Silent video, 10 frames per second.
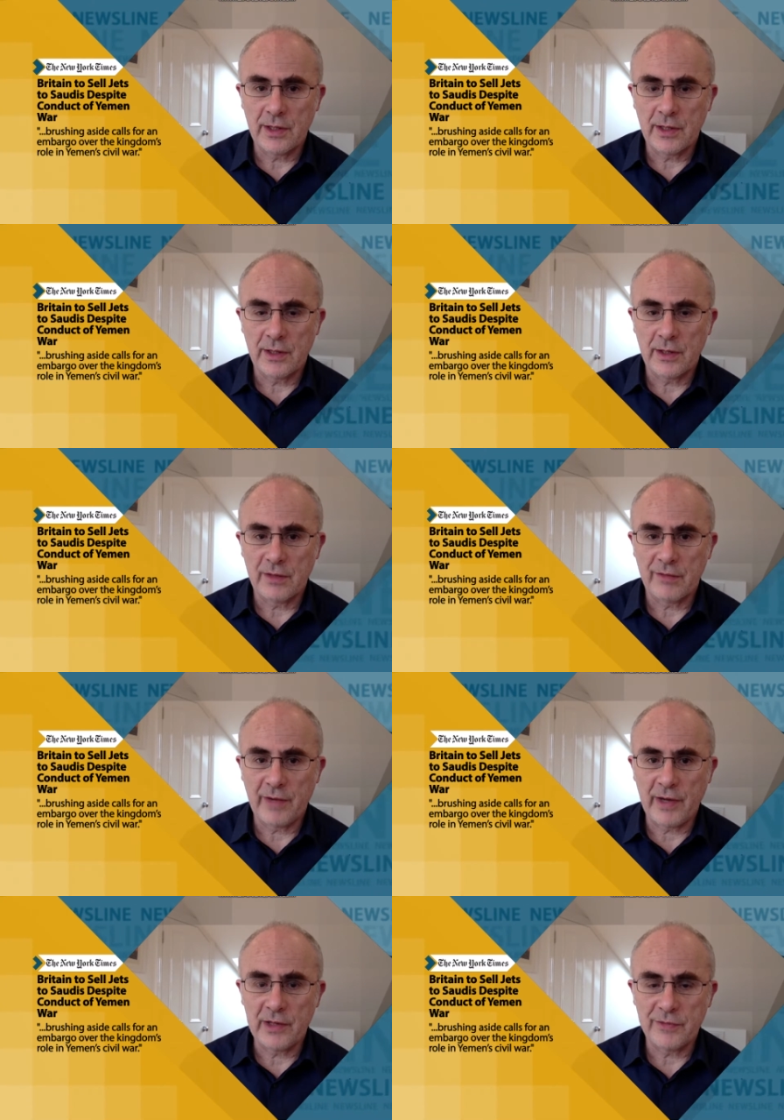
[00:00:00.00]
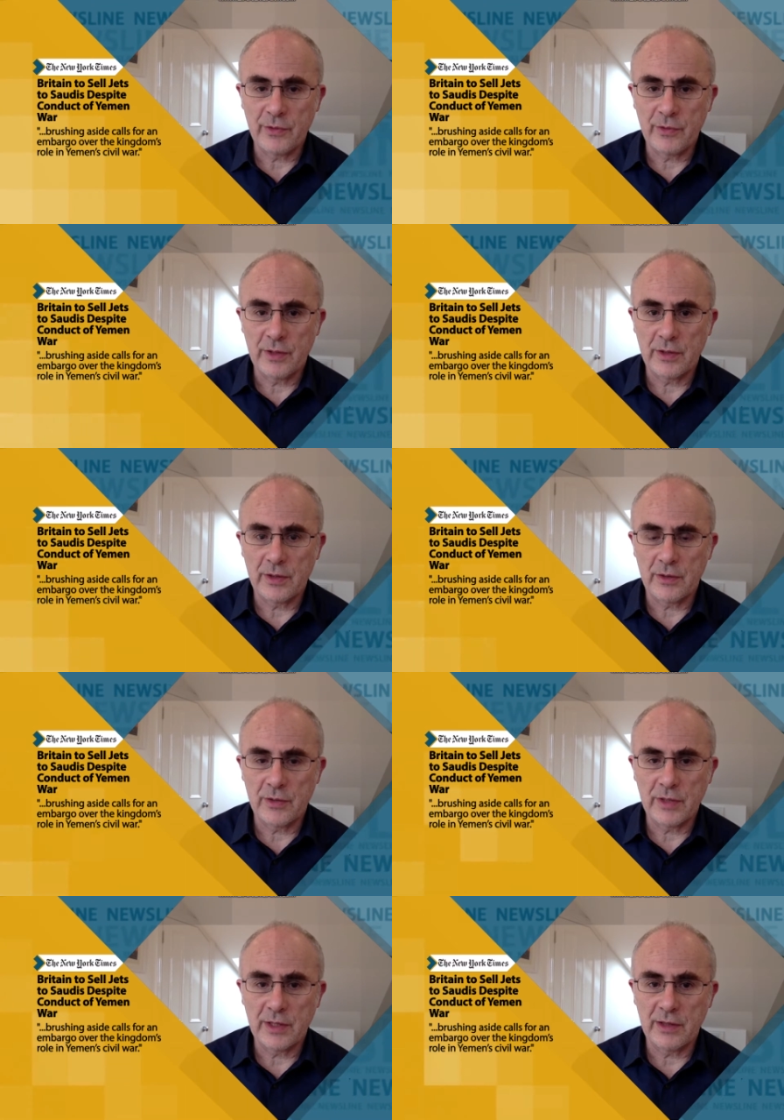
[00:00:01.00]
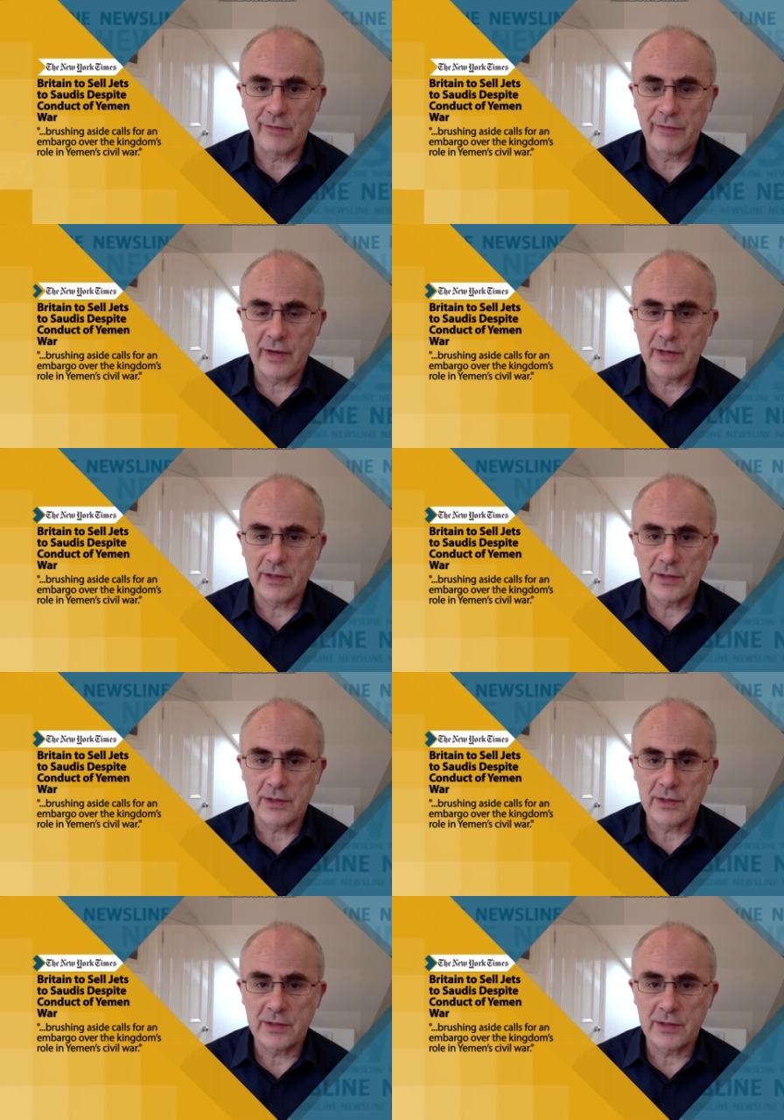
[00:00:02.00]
sitting around the dinner table, eating